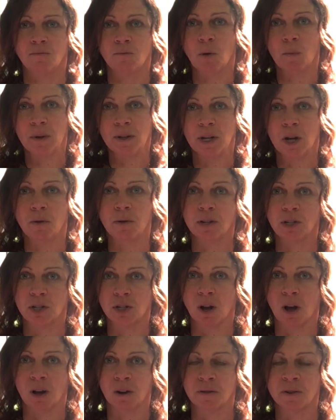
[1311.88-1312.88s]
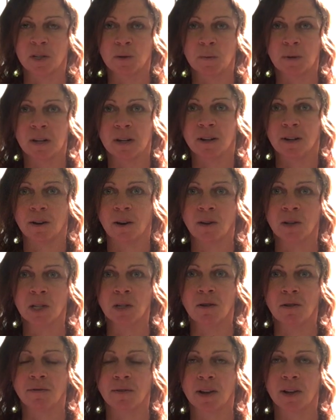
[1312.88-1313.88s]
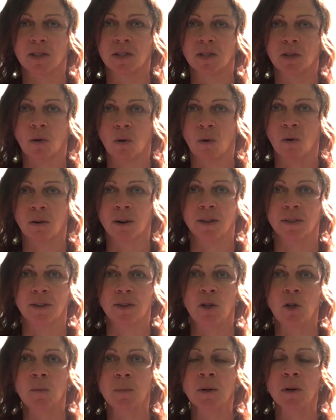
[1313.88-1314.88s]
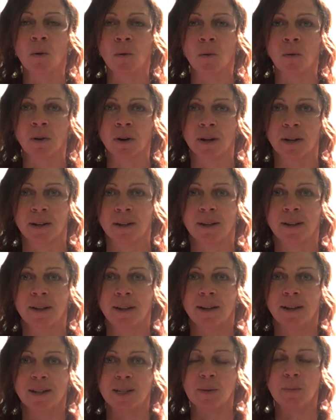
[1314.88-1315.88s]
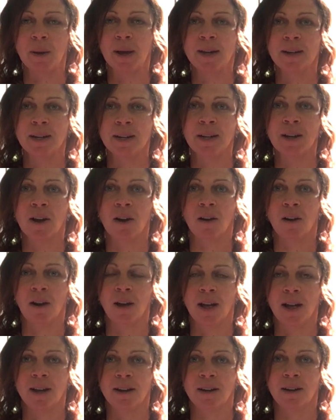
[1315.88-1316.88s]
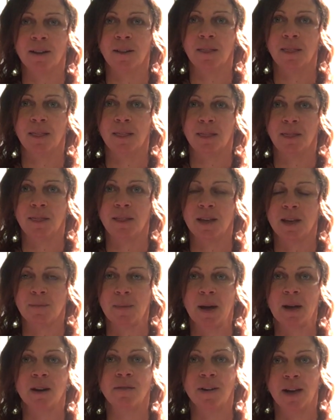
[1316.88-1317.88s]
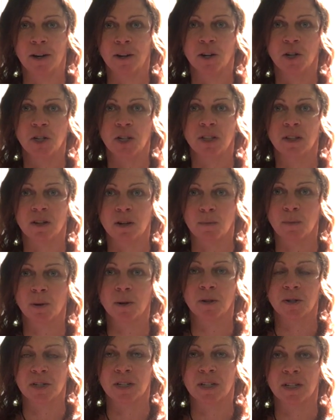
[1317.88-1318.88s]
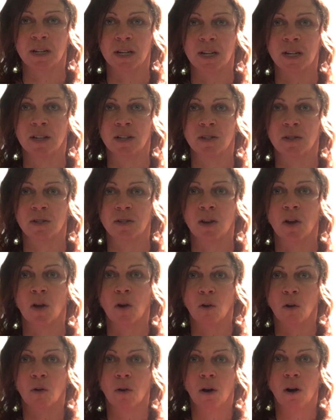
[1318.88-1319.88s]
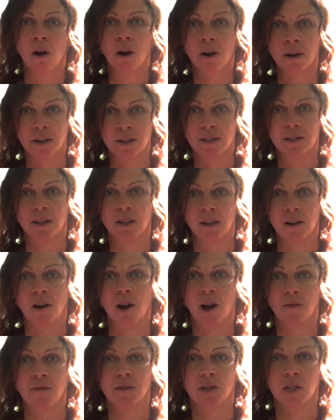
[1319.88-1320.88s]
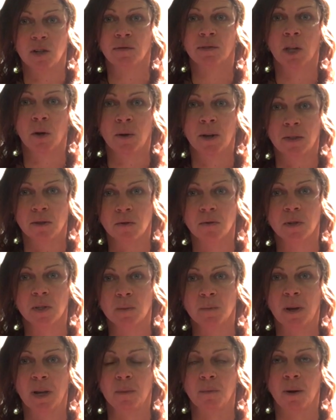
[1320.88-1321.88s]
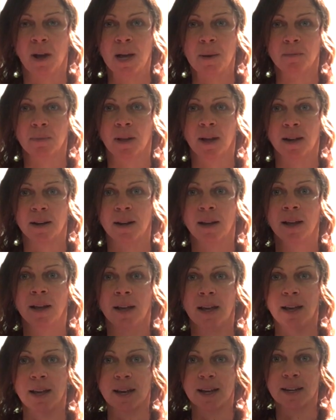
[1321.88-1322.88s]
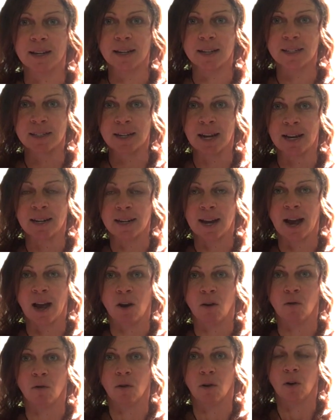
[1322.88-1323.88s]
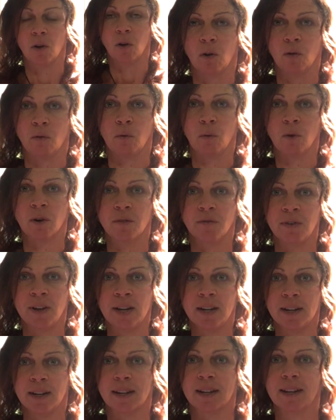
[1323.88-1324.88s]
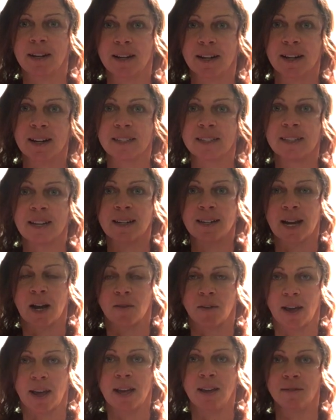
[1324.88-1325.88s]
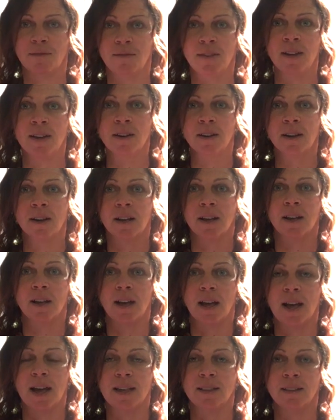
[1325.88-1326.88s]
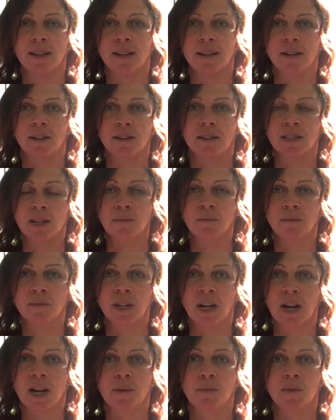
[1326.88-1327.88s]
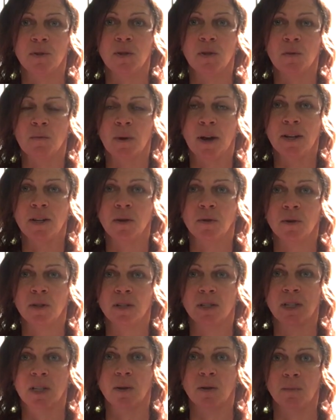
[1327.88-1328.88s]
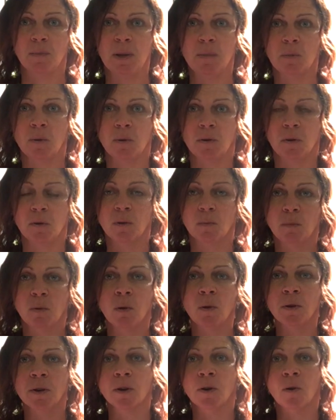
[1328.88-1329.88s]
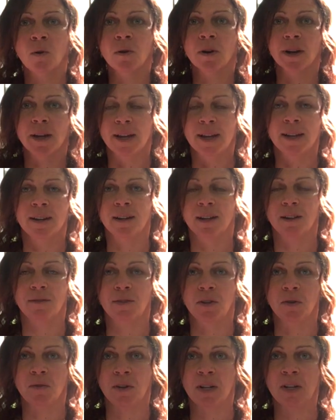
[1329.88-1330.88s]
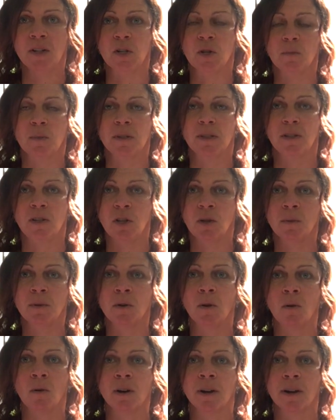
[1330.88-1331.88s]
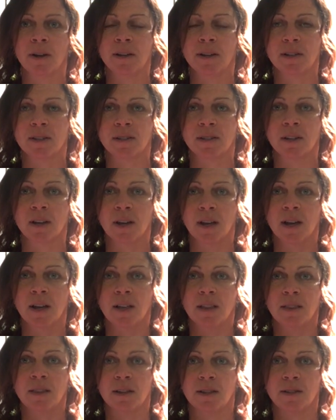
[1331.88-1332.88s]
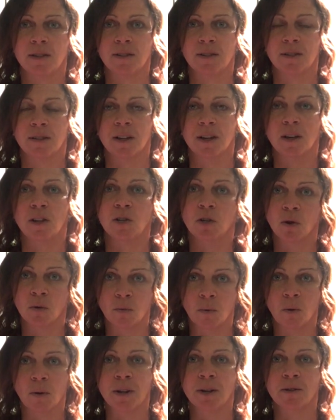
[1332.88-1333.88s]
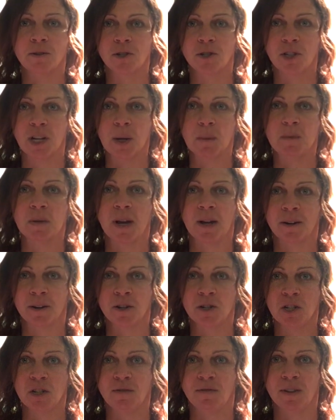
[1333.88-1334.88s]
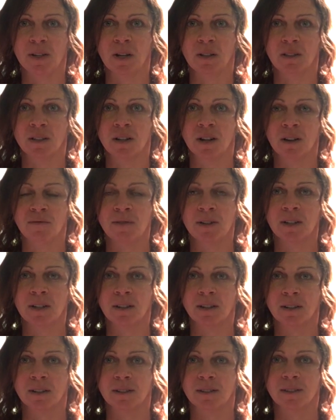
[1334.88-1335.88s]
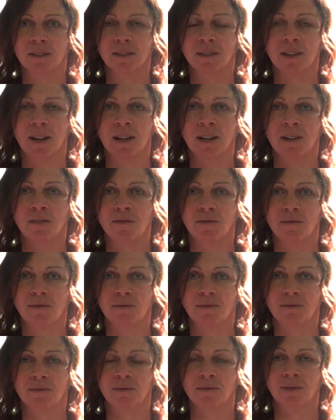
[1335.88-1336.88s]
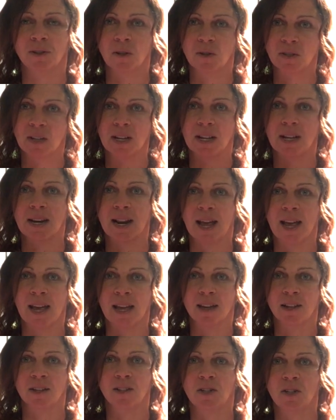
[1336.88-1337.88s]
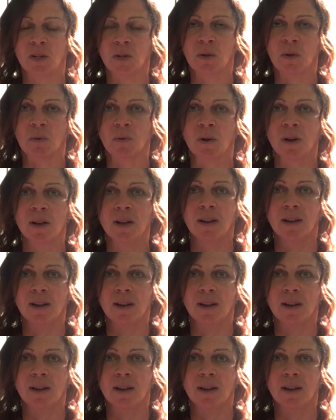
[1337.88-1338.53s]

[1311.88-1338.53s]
what we know as chakras, but it also affects the aura. The human aura, depending on the amount of energy that a person is harnessing and often is flowing through this main pipeline, it can extend out 4 feet, it could extend out 8 feet. And then sometimes you might notice that you can pull your aura in if you need to, but the human aura is this toroidal-shaped energy field that often kind of looks like an egg, too.